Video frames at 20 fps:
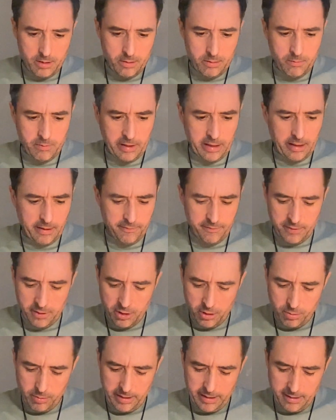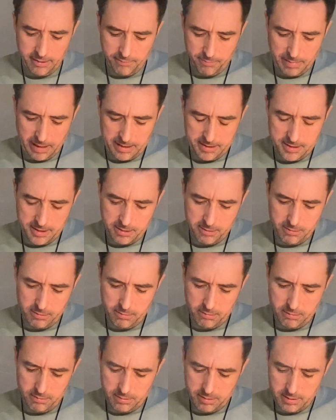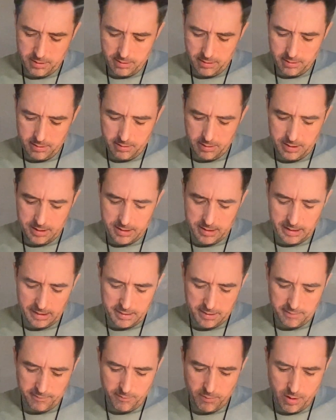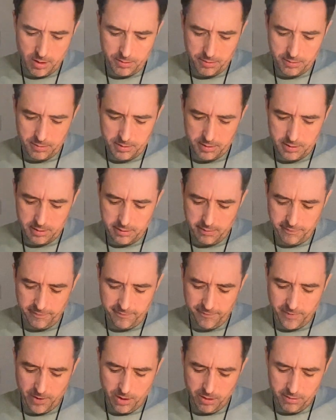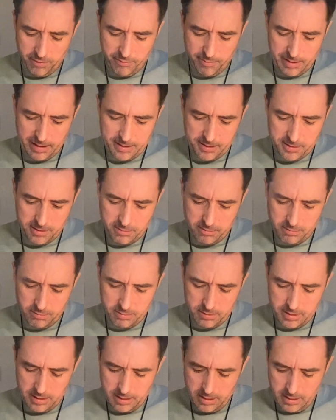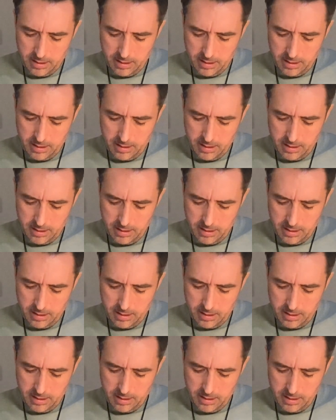We have the Queen of Pentacles, the Six of Wands, the Four of Pentacles,